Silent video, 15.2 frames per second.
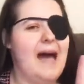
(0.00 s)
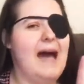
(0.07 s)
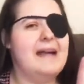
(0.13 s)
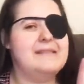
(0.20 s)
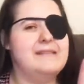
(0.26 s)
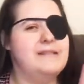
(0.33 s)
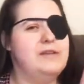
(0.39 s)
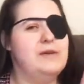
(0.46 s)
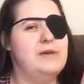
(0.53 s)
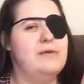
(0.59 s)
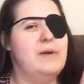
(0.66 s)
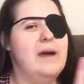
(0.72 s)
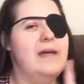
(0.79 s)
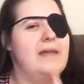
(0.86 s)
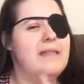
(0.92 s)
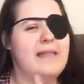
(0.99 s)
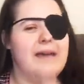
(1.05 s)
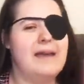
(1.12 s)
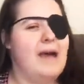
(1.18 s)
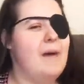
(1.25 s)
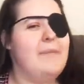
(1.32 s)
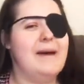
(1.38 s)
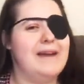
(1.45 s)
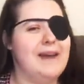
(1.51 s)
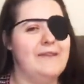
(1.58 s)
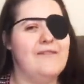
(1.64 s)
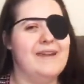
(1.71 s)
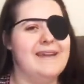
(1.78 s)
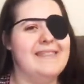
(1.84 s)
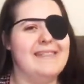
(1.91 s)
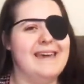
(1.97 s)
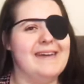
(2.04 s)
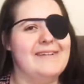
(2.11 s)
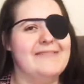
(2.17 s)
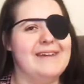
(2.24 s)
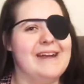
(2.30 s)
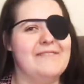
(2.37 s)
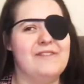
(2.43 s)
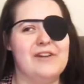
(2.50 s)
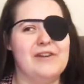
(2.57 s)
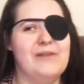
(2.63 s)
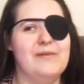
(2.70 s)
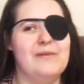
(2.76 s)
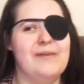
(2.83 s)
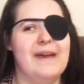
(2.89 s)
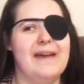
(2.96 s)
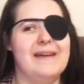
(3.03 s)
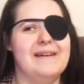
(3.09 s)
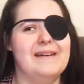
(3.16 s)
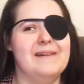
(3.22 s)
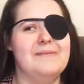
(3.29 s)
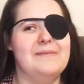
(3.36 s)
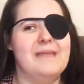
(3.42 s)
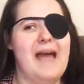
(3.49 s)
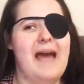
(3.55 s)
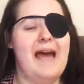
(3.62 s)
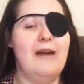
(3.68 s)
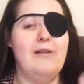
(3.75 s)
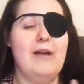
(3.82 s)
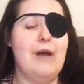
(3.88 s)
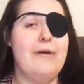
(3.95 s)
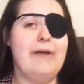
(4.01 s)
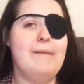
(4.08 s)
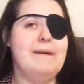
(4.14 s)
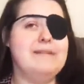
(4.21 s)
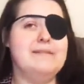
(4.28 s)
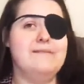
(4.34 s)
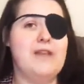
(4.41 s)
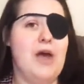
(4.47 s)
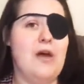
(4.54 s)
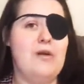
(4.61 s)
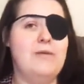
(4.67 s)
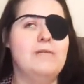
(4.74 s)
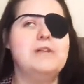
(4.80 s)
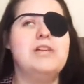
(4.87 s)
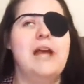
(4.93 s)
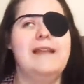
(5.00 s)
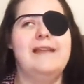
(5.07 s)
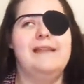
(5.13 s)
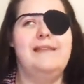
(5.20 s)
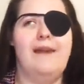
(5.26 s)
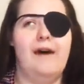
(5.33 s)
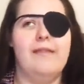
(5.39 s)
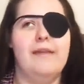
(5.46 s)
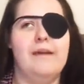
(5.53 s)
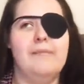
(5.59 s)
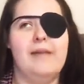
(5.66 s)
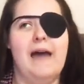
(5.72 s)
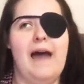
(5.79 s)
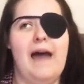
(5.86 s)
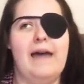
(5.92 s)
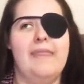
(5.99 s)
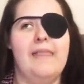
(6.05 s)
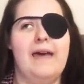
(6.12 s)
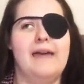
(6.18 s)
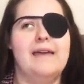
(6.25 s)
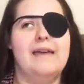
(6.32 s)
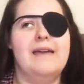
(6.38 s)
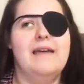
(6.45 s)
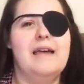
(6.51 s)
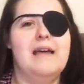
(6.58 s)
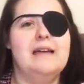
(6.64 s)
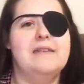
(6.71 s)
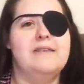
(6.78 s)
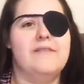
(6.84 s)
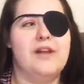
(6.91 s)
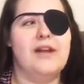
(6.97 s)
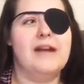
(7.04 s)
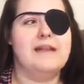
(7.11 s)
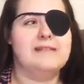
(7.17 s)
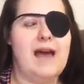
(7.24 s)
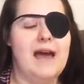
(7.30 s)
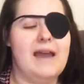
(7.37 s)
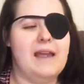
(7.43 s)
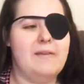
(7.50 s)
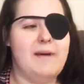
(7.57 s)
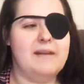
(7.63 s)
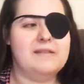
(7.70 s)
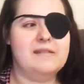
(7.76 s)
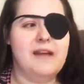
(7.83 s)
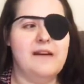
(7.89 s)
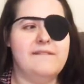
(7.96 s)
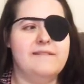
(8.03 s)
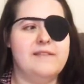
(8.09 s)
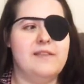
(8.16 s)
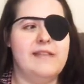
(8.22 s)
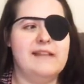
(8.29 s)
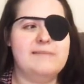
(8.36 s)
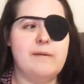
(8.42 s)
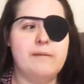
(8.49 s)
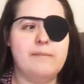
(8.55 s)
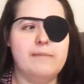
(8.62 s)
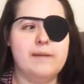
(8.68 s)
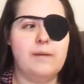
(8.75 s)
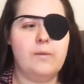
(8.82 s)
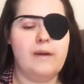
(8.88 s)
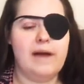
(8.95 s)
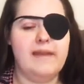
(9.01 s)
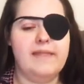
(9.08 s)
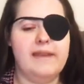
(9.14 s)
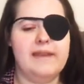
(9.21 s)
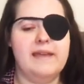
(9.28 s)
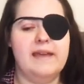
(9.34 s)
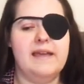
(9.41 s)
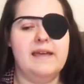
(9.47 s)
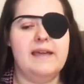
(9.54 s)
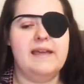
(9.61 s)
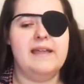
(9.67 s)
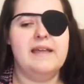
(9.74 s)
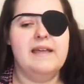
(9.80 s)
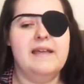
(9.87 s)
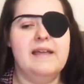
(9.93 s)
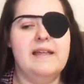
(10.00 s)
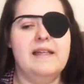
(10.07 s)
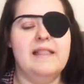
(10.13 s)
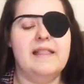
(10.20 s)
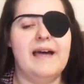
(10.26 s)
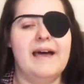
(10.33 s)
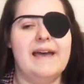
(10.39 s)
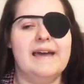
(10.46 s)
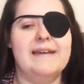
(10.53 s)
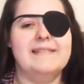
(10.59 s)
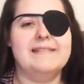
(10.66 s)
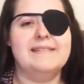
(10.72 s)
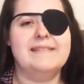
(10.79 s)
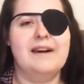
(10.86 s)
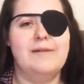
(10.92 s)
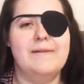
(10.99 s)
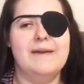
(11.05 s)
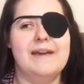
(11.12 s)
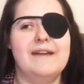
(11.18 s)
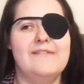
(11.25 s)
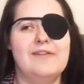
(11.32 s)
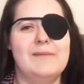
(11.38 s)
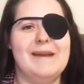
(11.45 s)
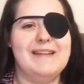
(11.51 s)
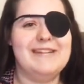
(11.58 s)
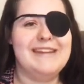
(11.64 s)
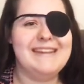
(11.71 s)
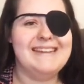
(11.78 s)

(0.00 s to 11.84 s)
to you, like, about everything whenever you, like, I don't know, they must have known, which I did tell them that I had, like, severe anxiety about stuff, so that's probably why they didn't, like, tell me information.